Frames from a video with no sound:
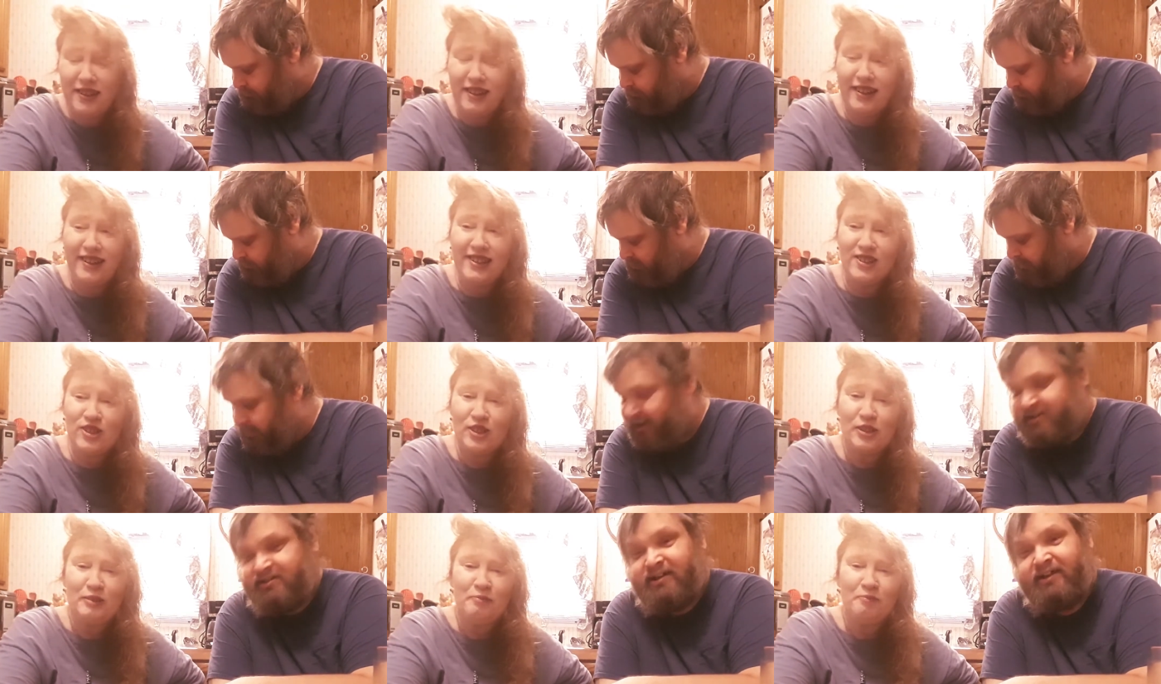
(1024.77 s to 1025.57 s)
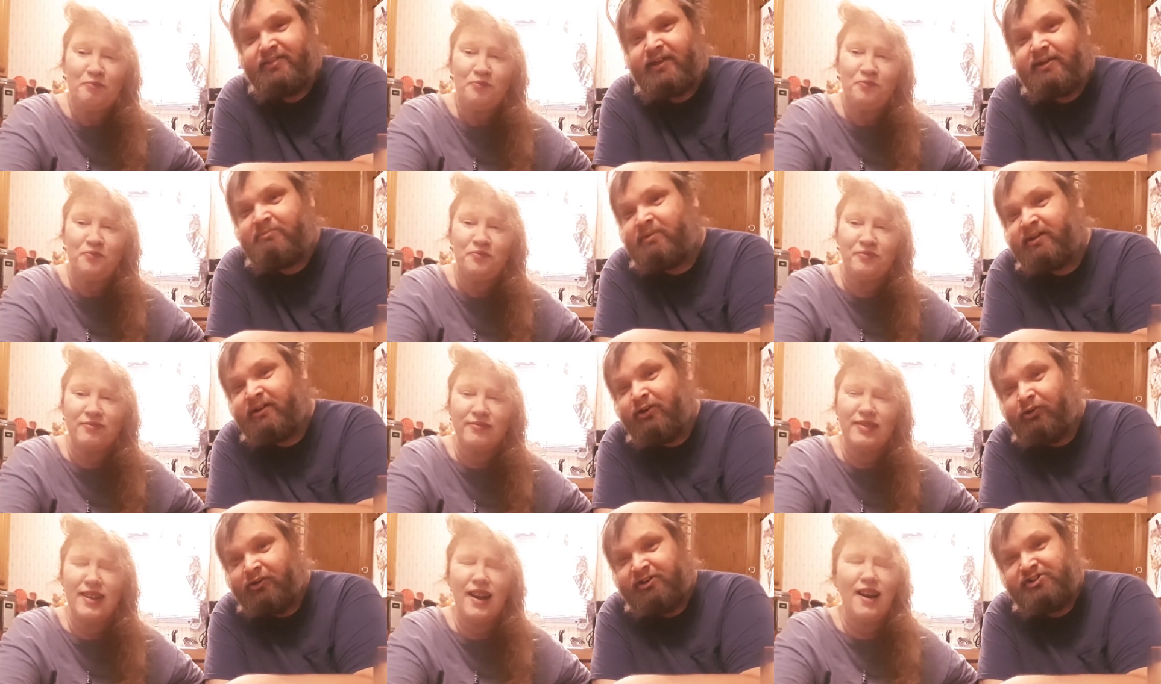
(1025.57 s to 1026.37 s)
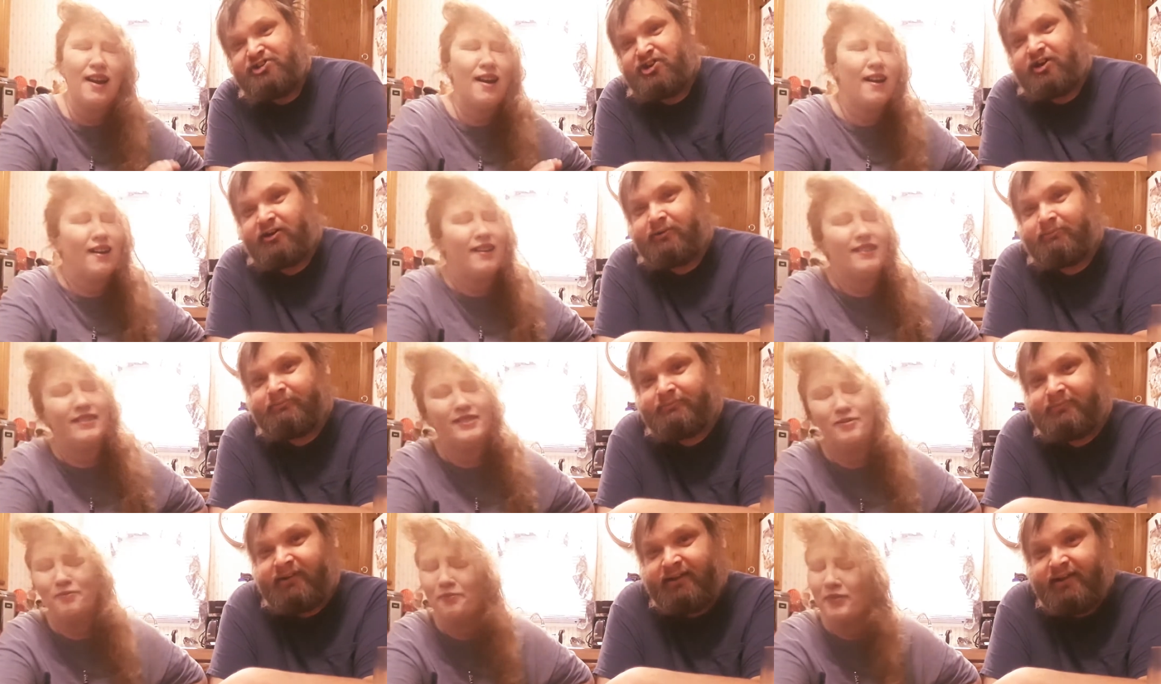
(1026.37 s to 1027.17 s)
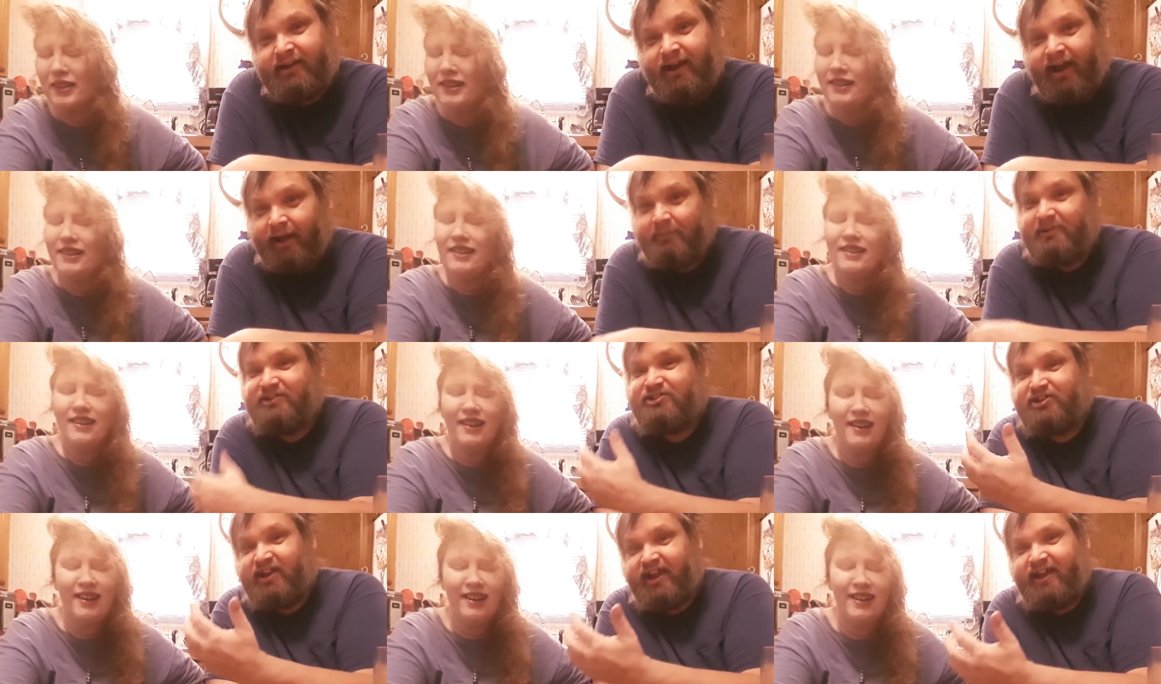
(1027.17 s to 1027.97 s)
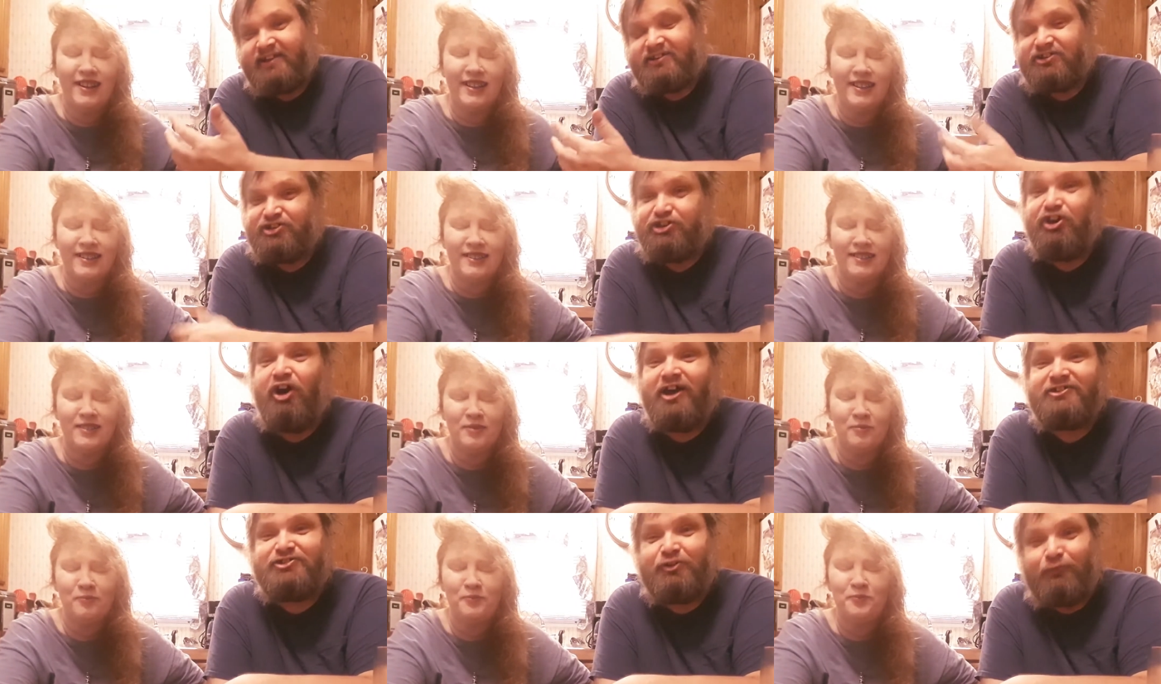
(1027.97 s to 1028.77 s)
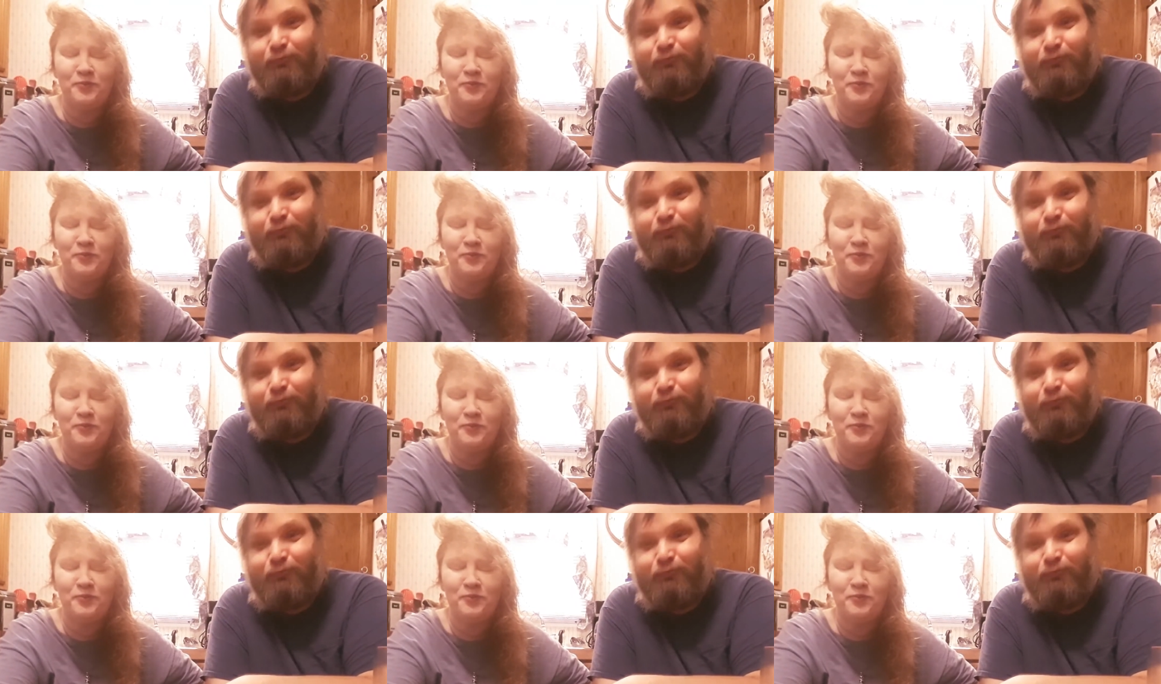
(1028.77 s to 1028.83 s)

Speaker 1: gosh. Your butt's not that big to hold a chair. I mean, she had she lost her